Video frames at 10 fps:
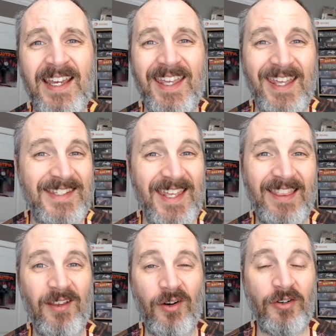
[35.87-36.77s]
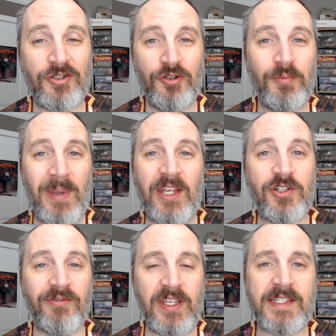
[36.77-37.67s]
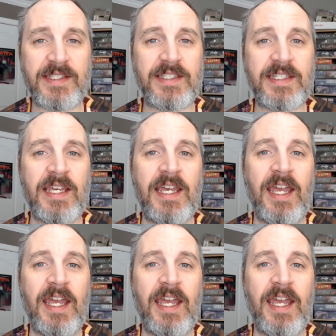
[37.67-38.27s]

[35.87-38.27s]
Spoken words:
is that there are two major feasts.